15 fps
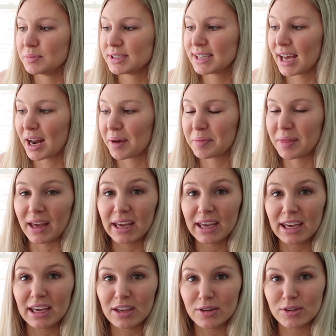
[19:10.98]
setup that
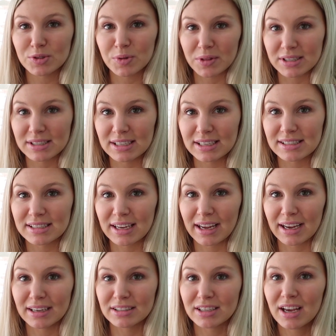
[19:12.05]
he used with the C
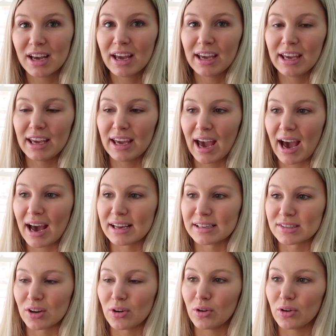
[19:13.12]
stand. He
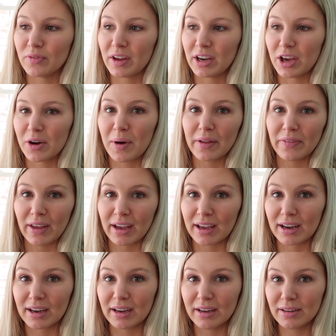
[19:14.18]
has a whole video on like
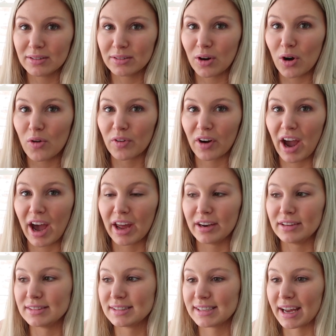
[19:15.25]
a
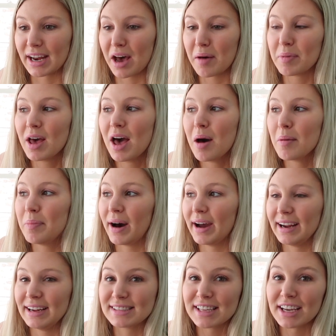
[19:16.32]
overhead setup,
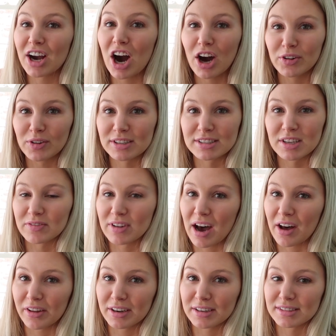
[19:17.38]
but it's like hundreds of
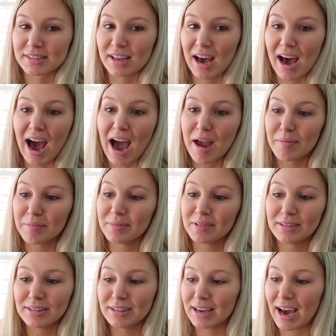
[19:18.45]
dollars. I'm
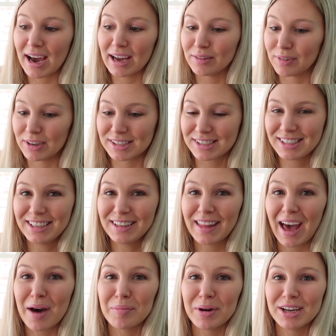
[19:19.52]
not investing
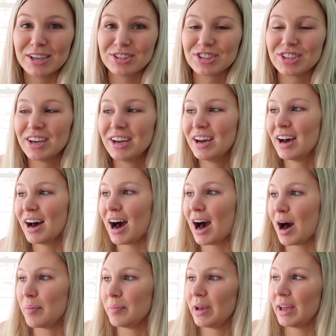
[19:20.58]
that much,
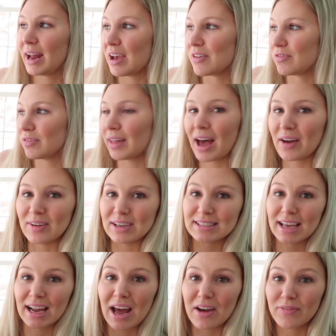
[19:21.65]
and like I
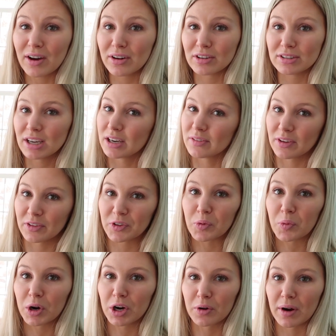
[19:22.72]
said, I found a ton of
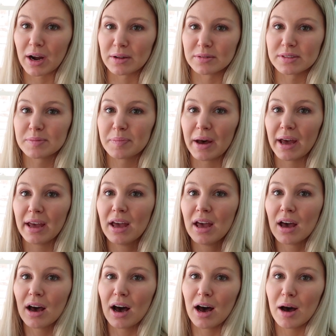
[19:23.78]
different workarounds, but
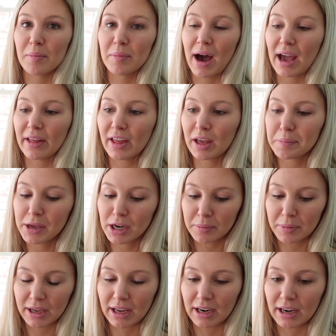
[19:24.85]
I like Peter
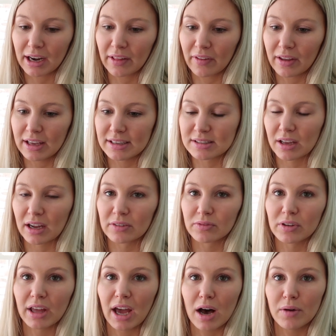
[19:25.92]
McKinnon. He has a lot of
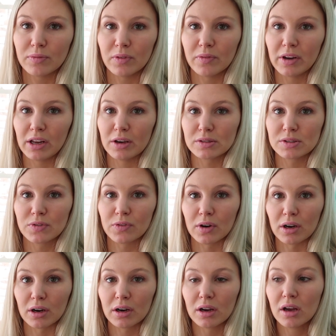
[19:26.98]
really helpful videos
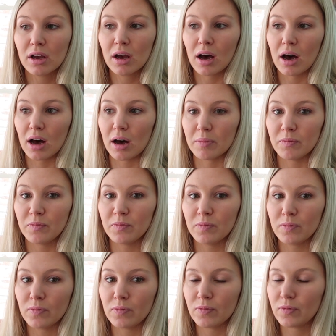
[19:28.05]
for
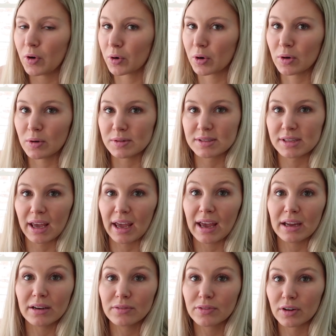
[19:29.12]
photos
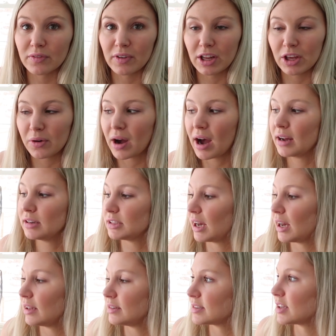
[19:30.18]
and for video
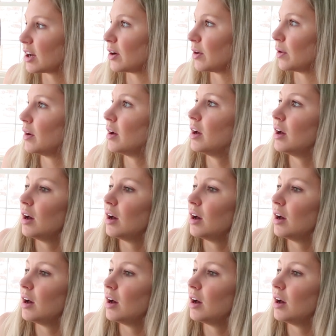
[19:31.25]
content, so